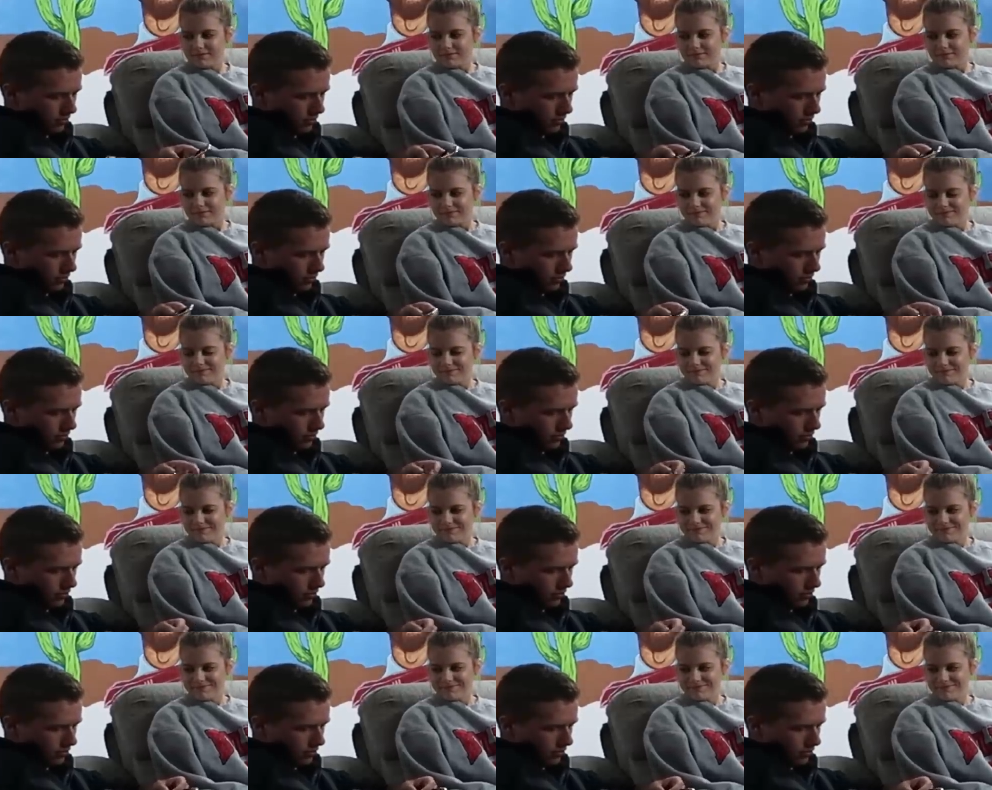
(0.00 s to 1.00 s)

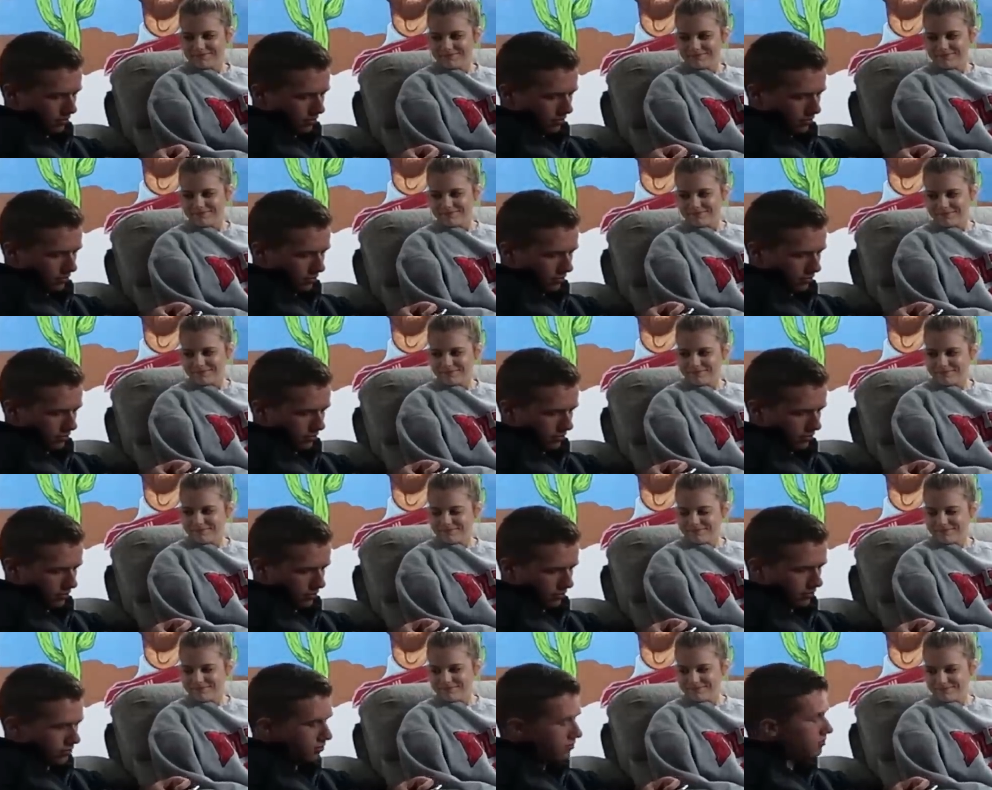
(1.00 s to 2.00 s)

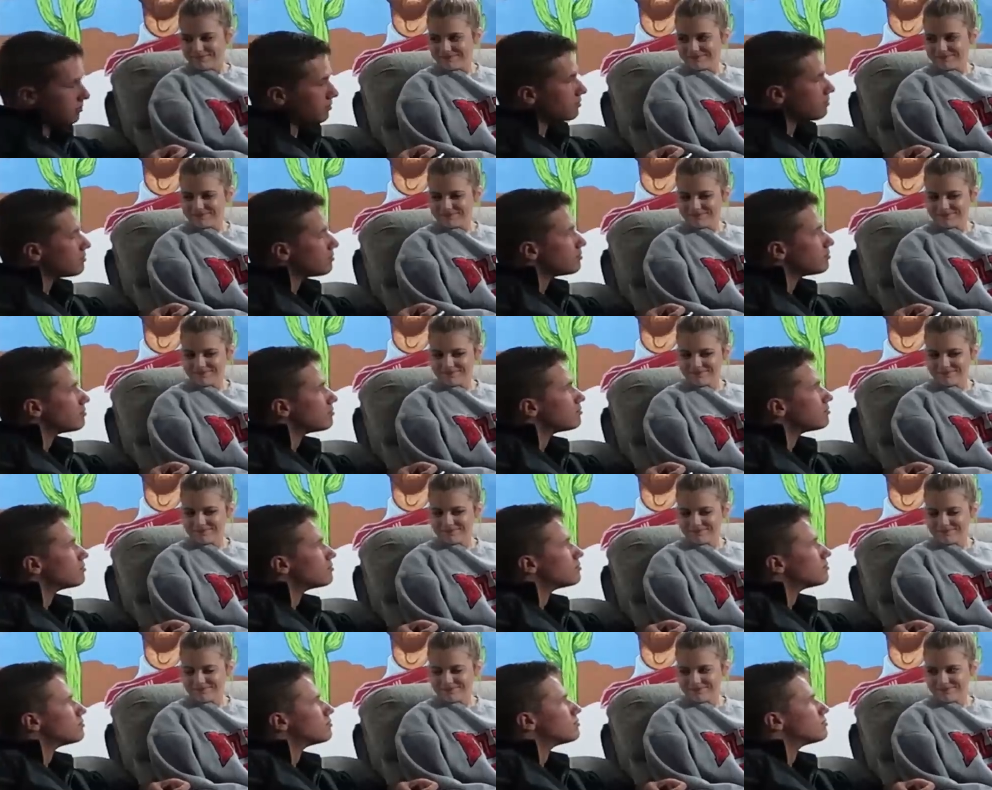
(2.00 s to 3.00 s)

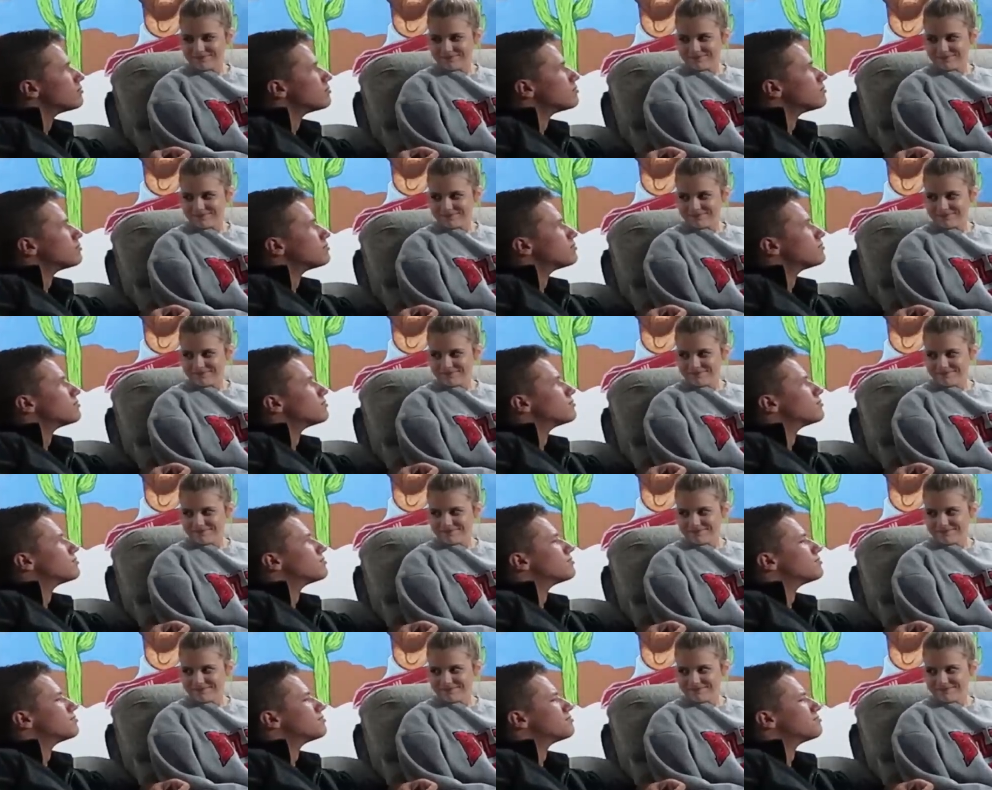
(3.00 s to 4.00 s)

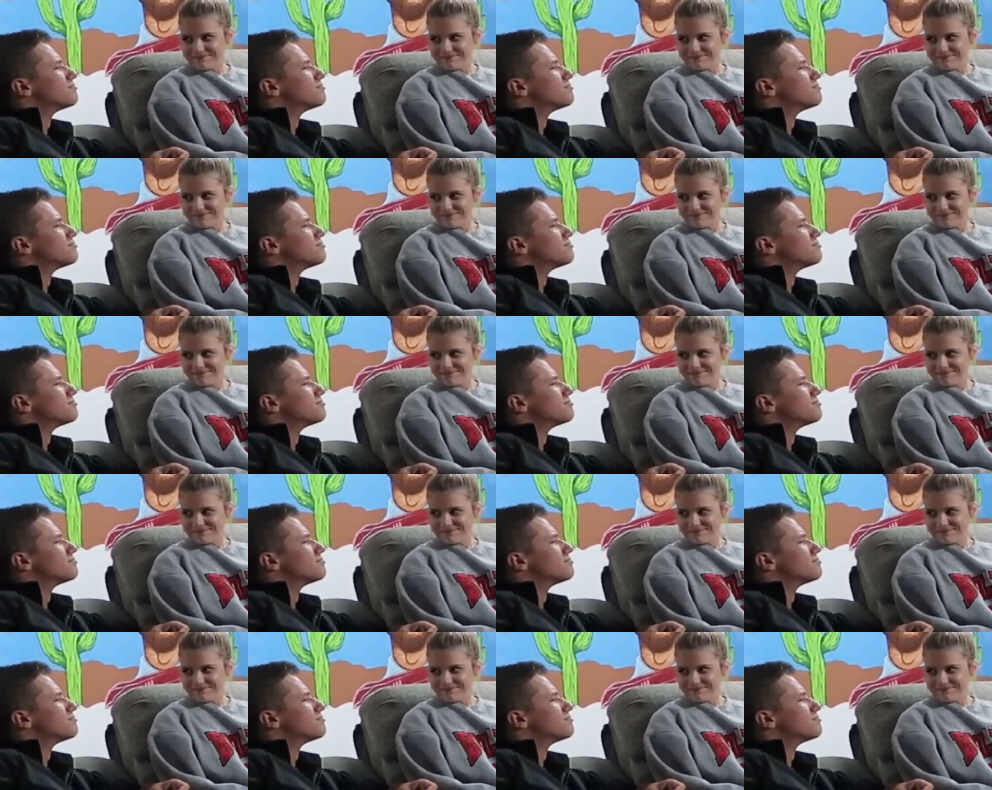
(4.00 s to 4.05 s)
Nothing is said.